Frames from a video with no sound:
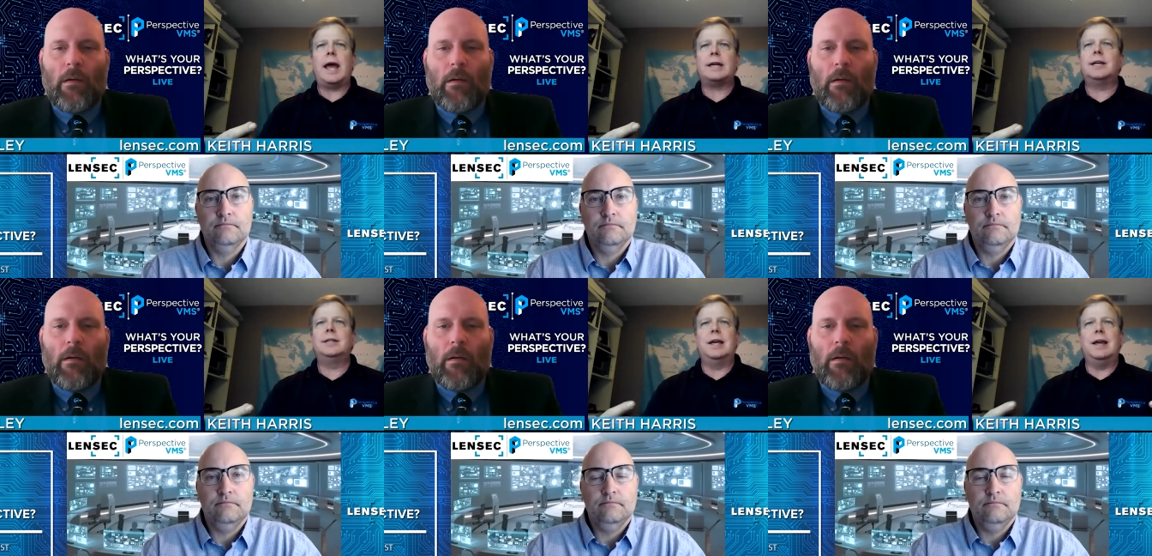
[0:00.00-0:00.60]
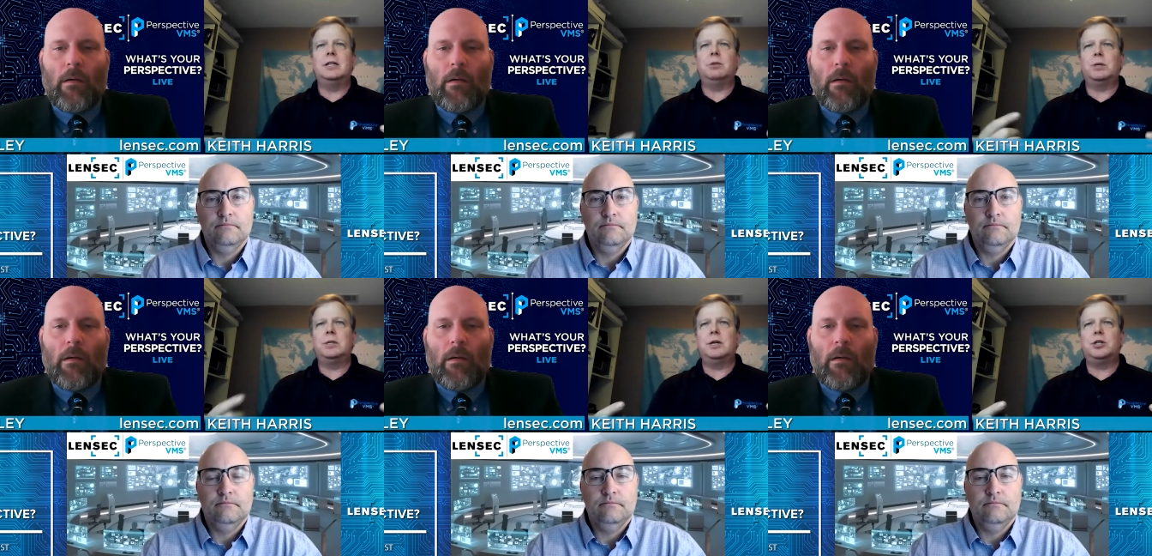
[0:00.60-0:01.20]
Speaker 1: assets into
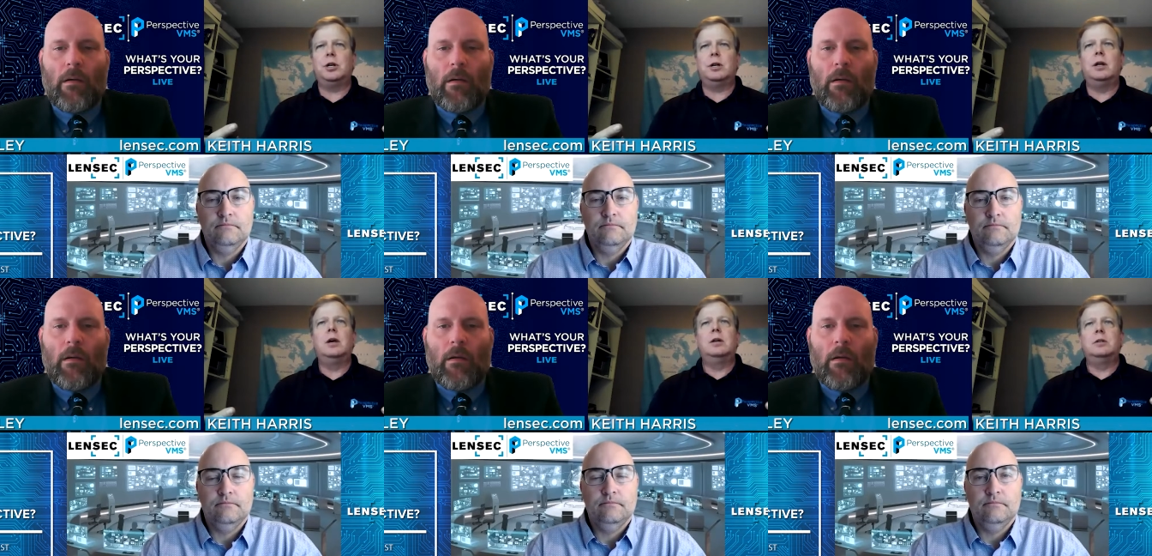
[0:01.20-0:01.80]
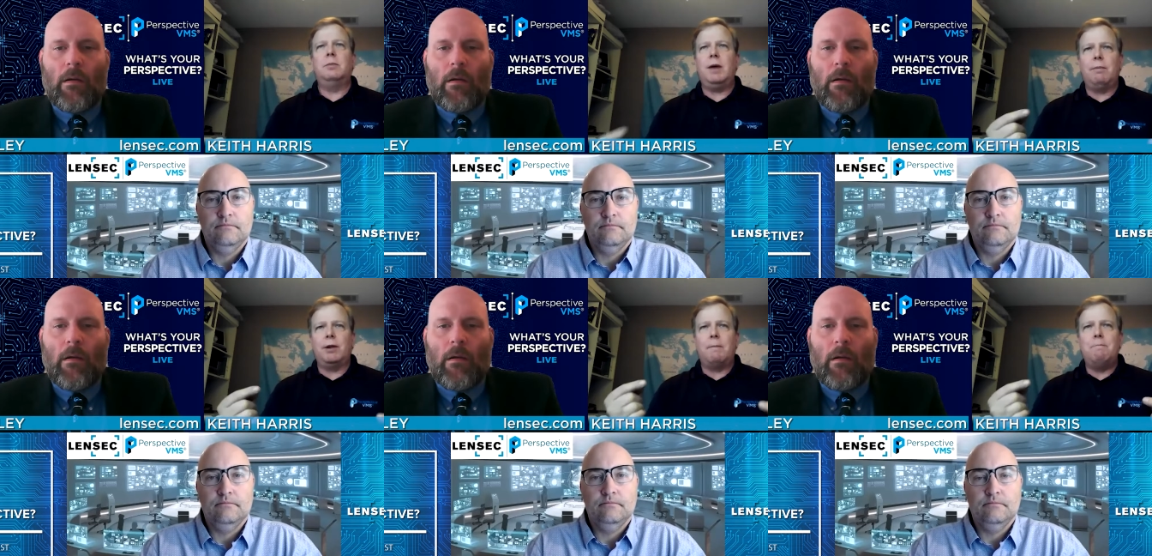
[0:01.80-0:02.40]
position to
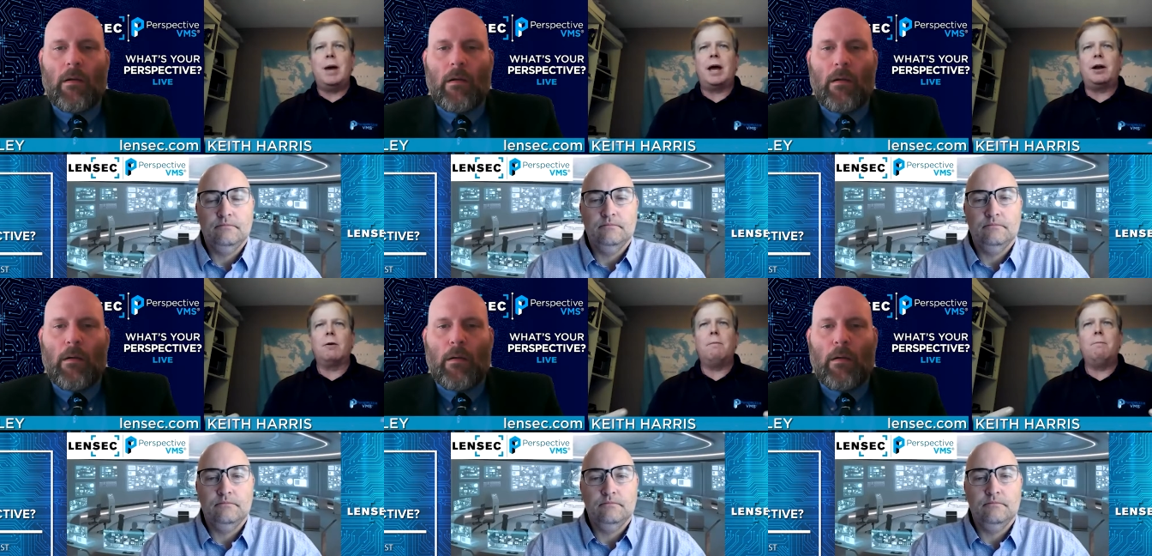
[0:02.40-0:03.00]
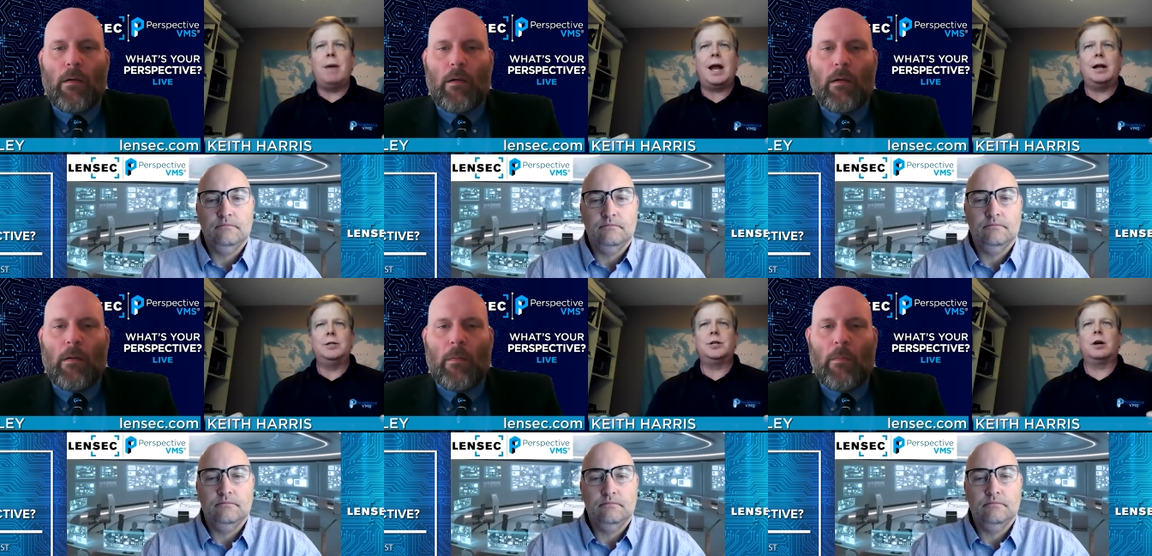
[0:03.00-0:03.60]
be able to better
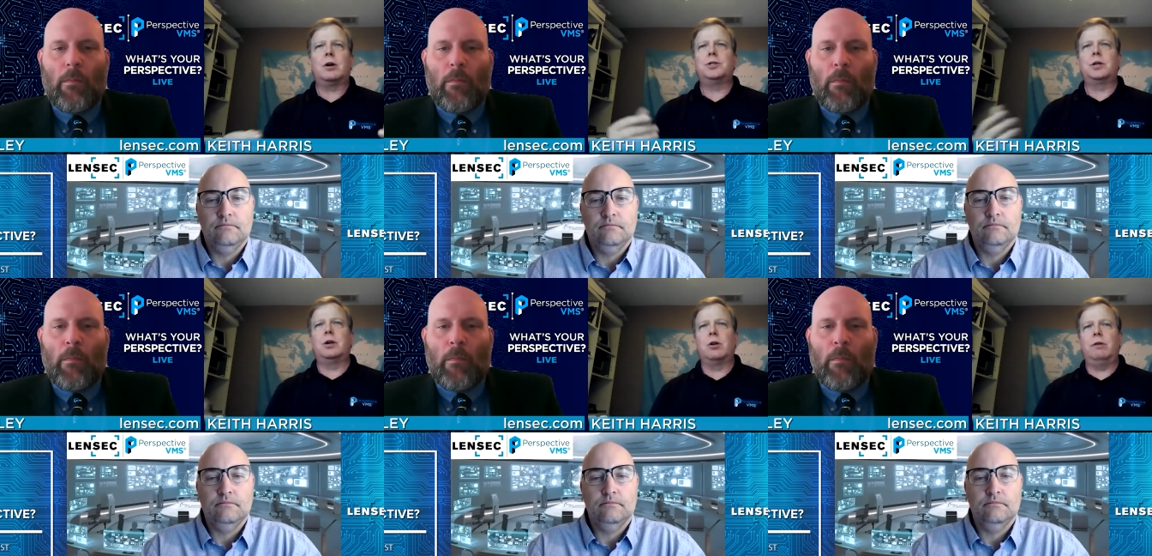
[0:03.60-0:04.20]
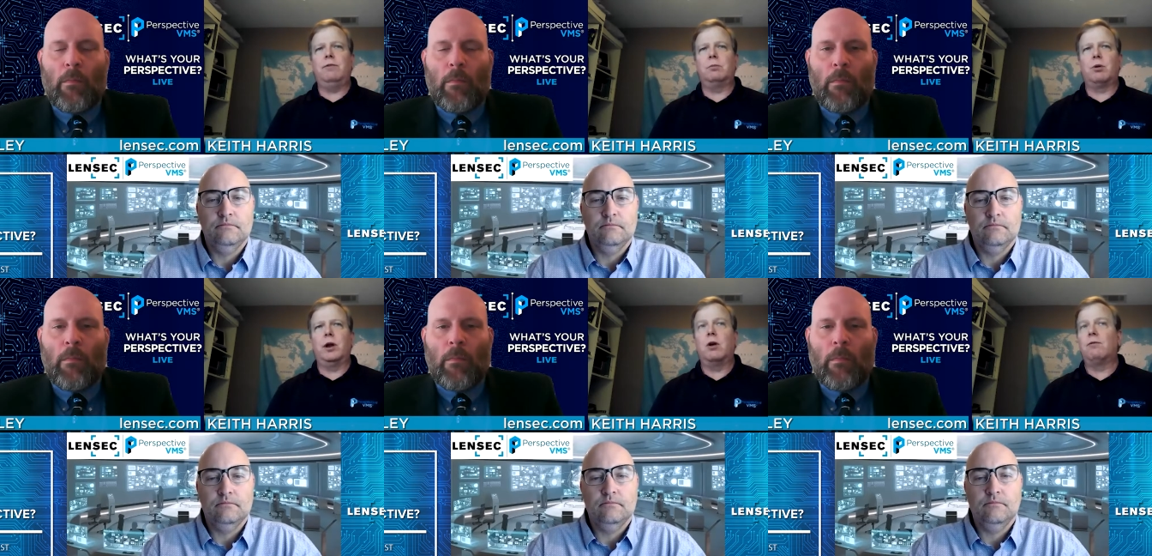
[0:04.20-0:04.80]
manage our security
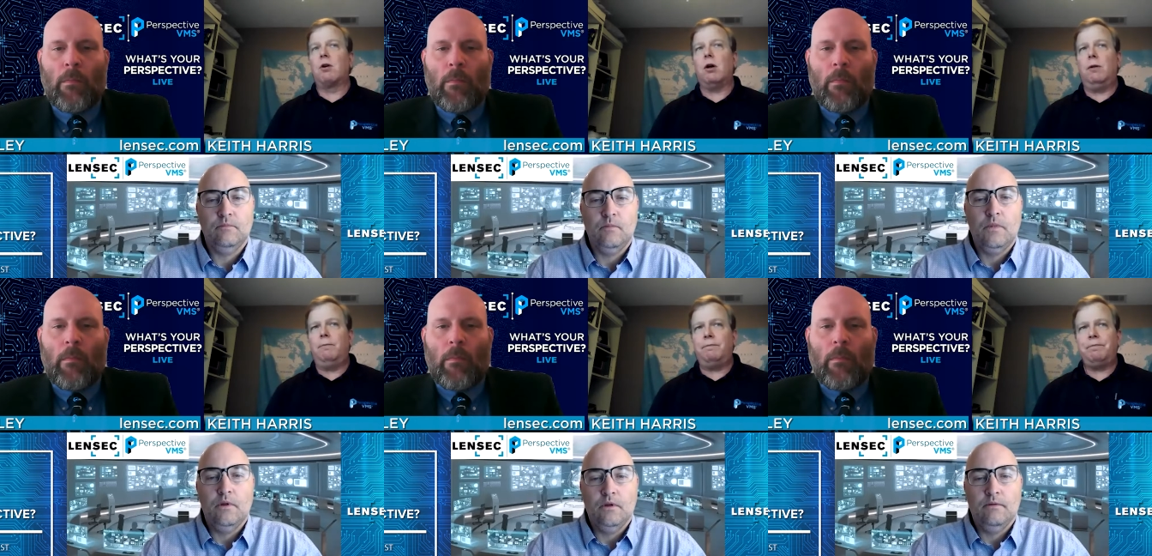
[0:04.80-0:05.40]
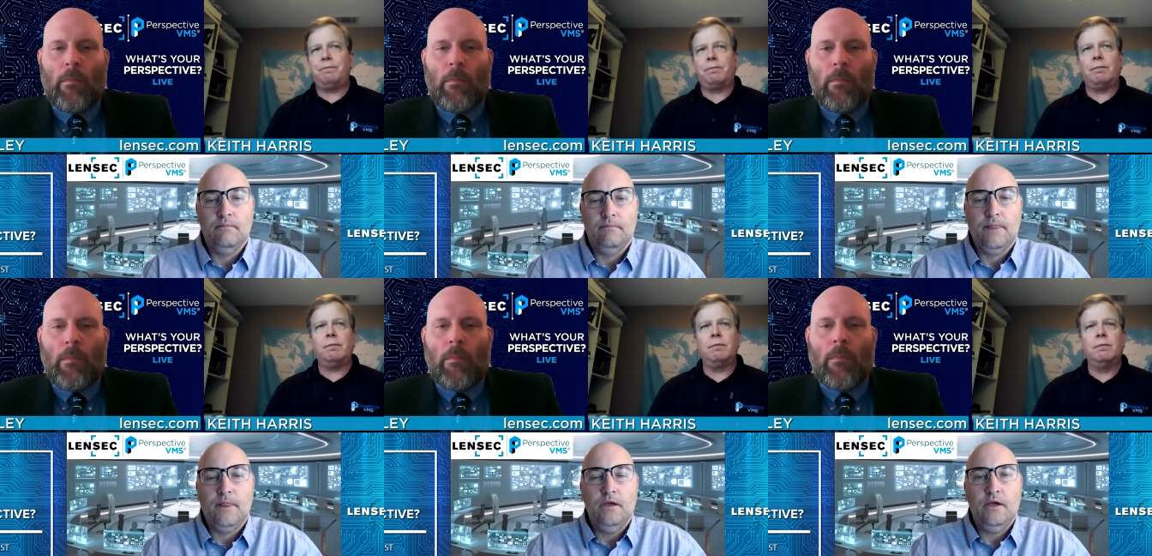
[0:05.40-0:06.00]
footprint overall.
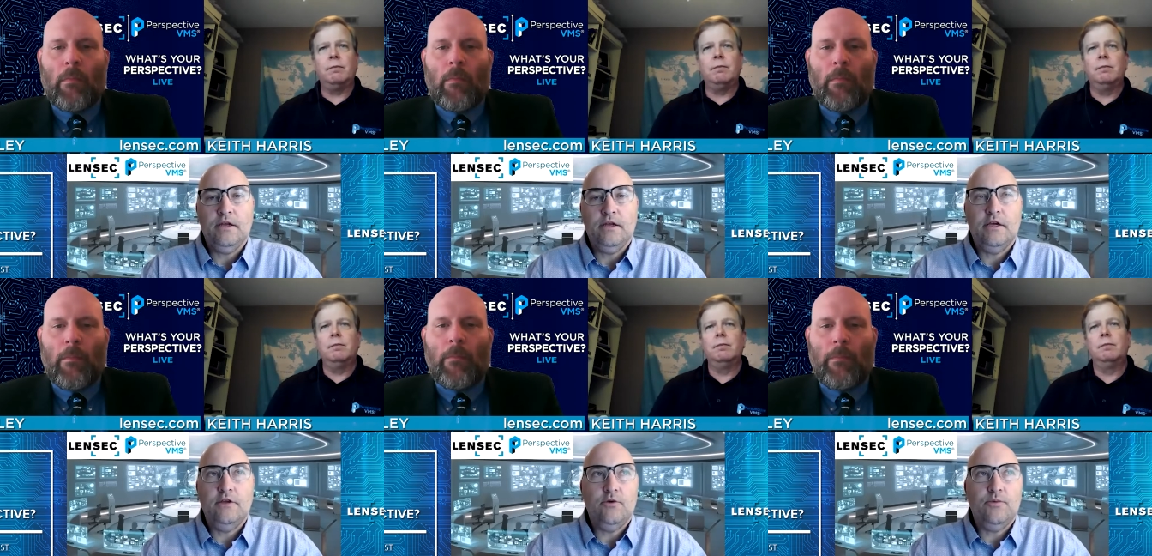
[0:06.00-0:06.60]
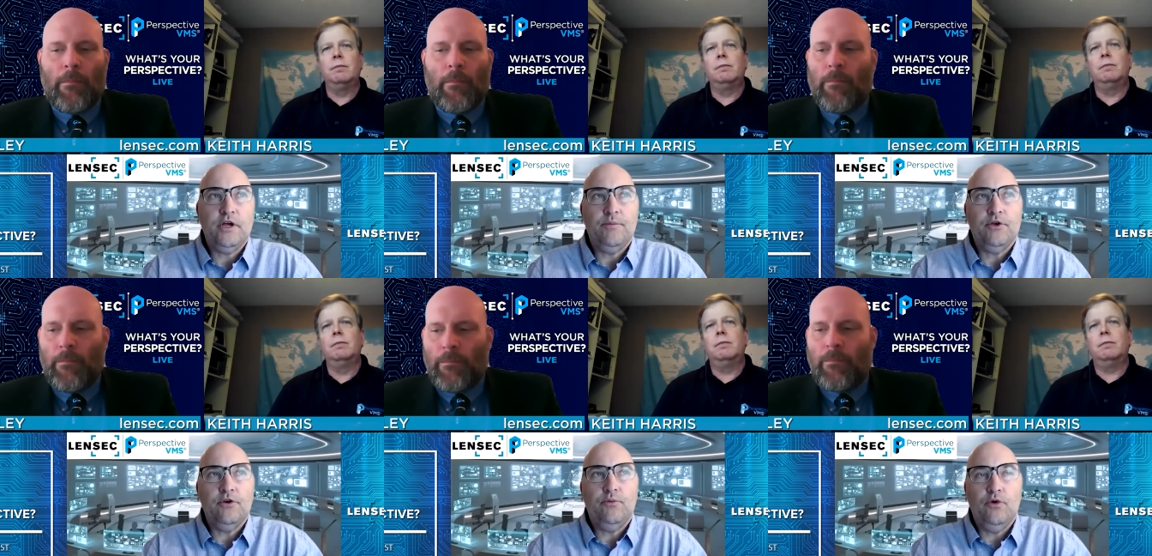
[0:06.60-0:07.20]
Speaker 2: And Keith, you bring up a
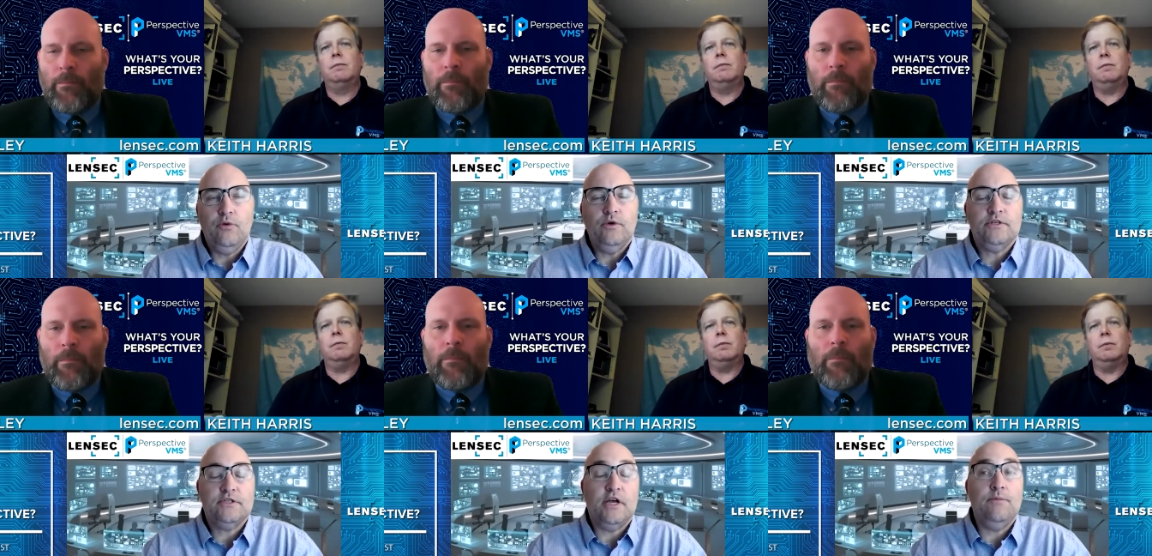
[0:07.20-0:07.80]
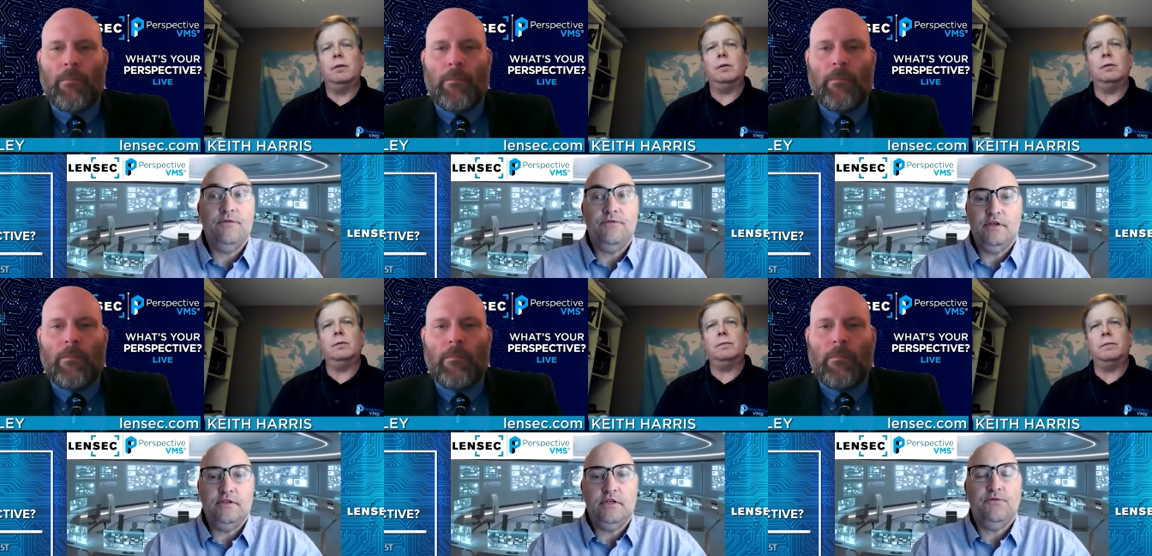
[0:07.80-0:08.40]
good point with some of
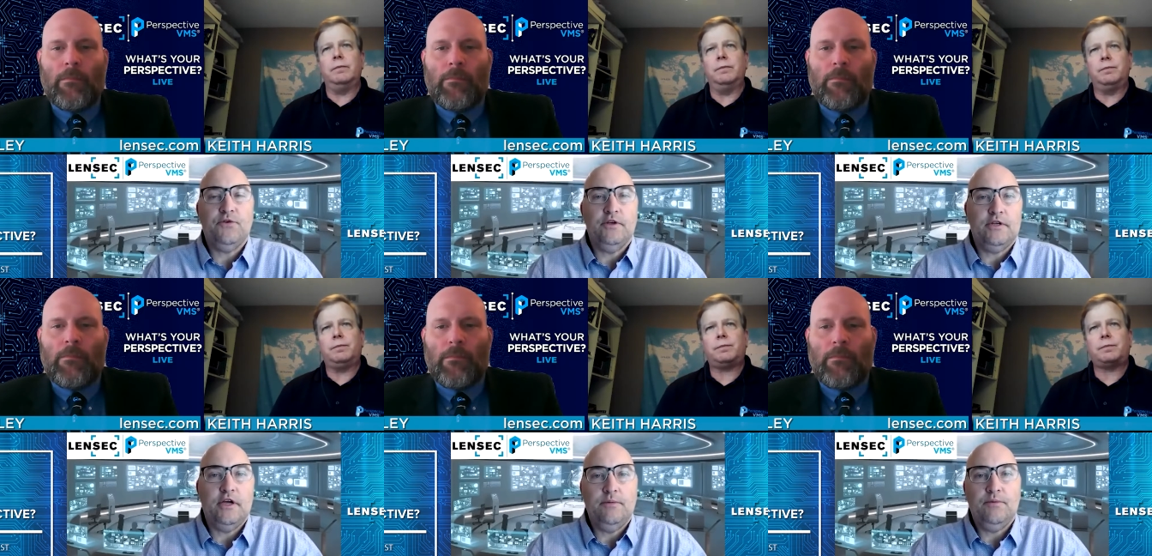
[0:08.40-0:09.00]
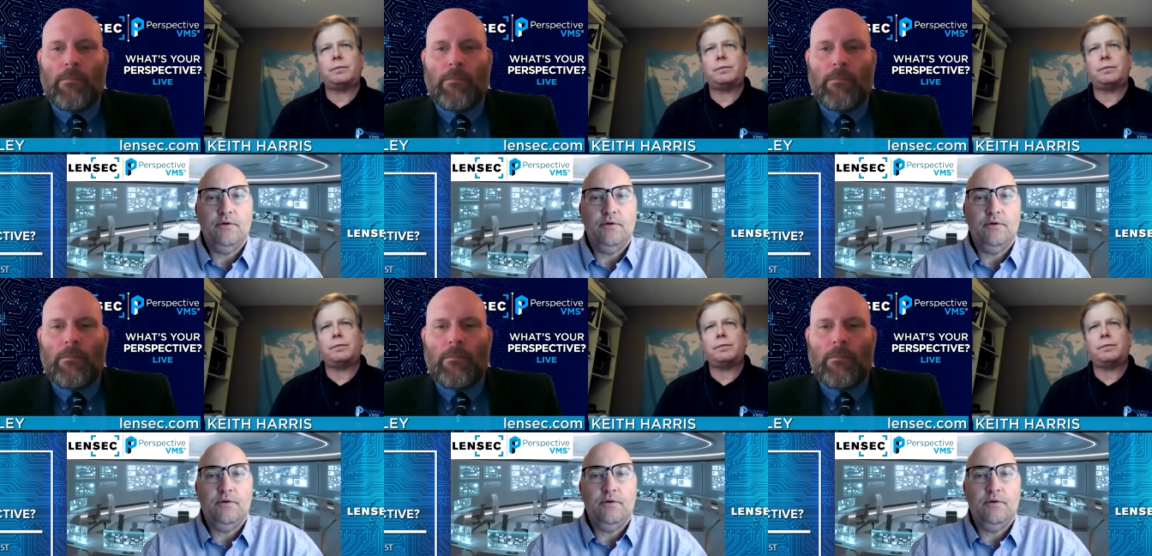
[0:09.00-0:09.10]
these different type of